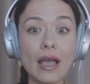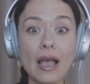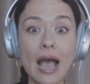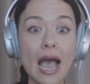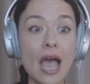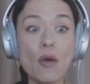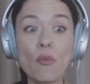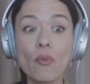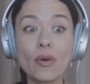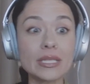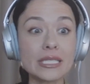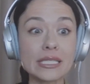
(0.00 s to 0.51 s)

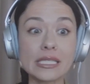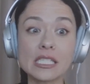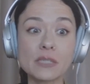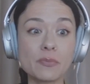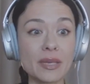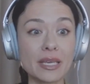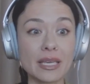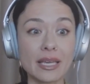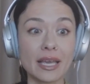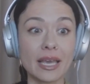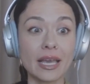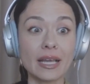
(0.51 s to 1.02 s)
I wasn't
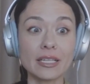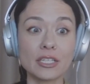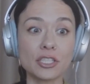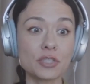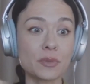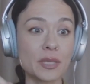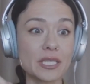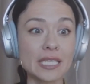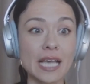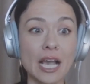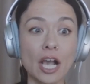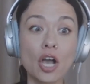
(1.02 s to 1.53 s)
speaking English,
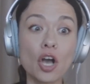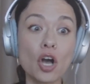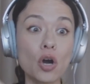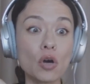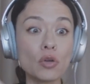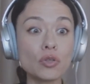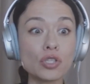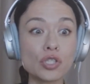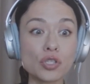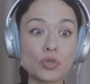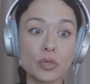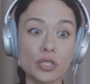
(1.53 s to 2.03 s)
because I
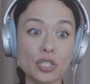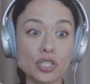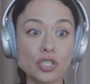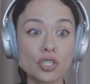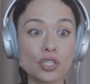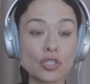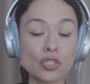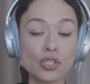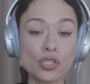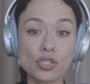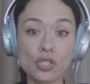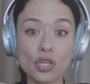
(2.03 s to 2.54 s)
code
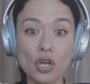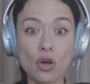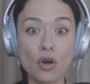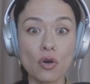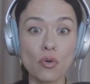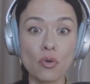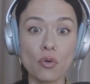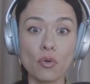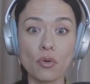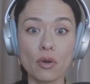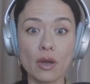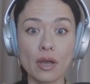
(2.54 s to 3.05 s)
switched
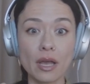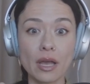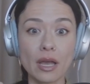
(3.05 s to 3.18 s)
so